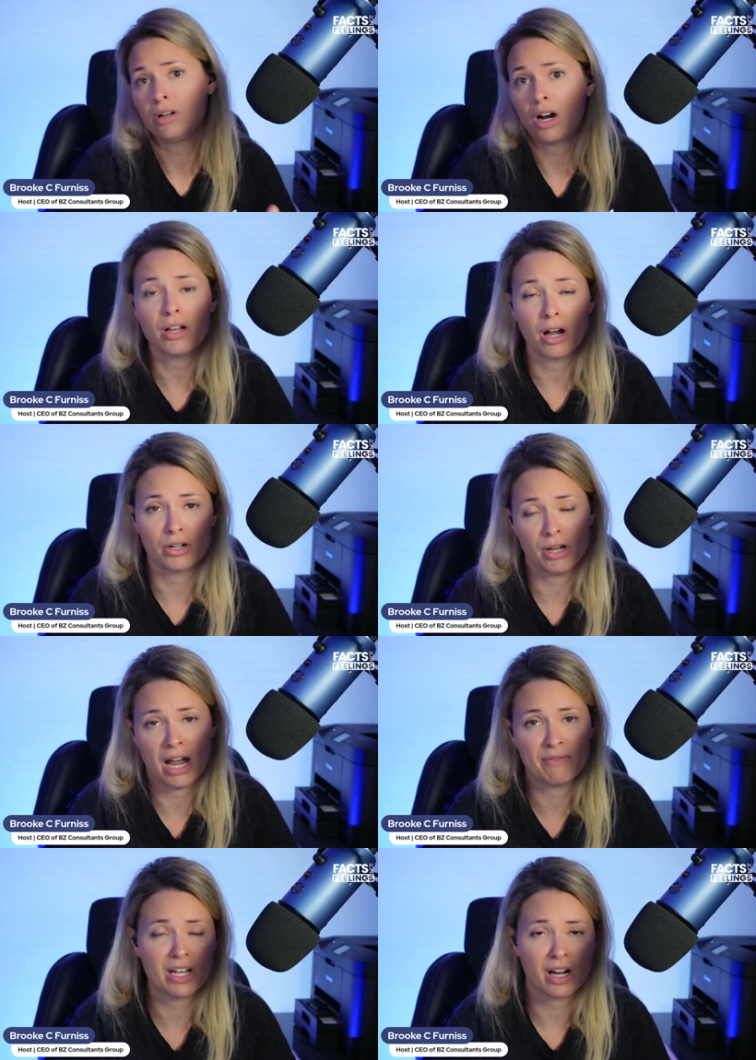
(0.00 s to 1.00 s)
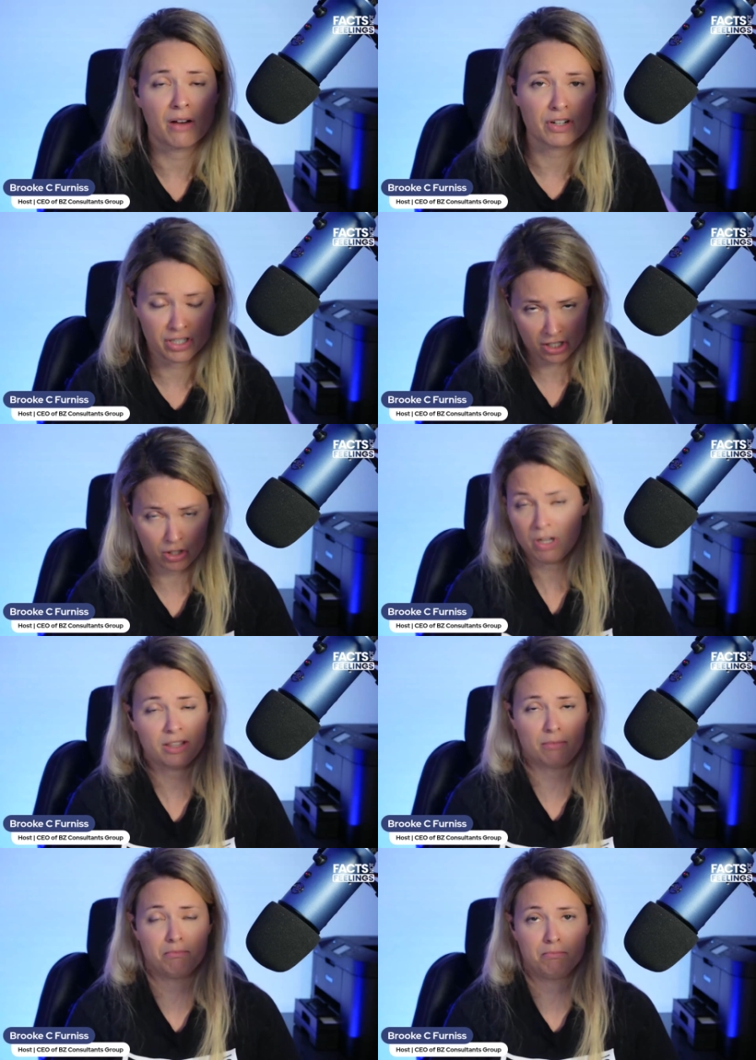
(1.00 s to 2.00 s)
Are you having that conversation with
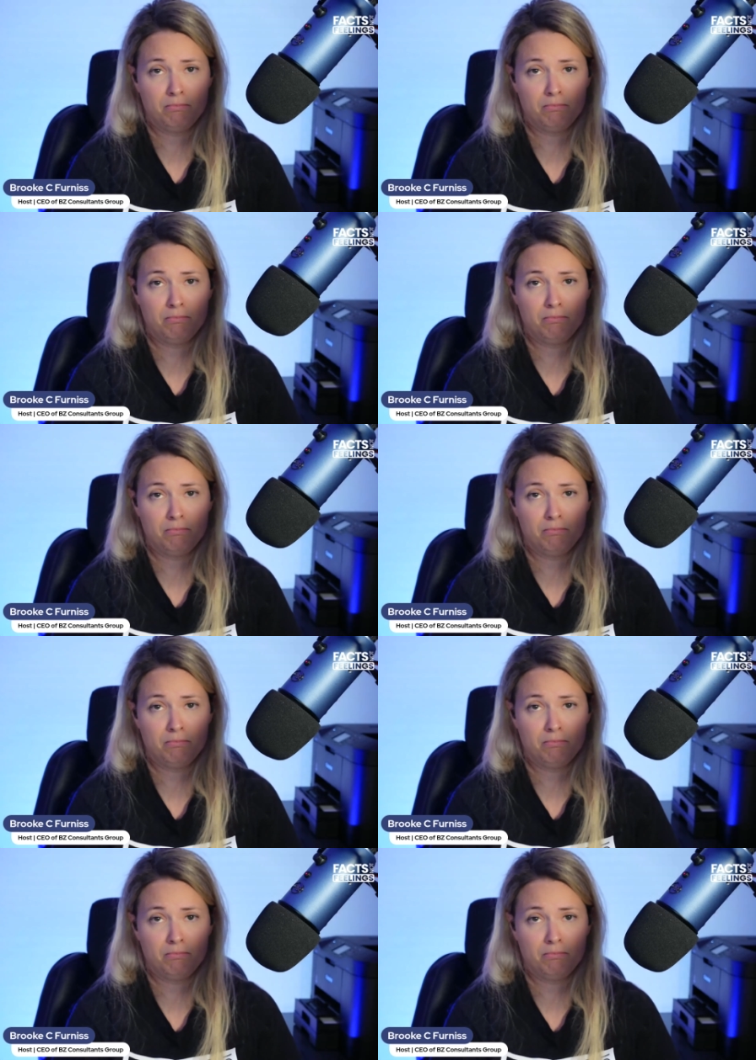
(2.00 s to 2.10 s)
them?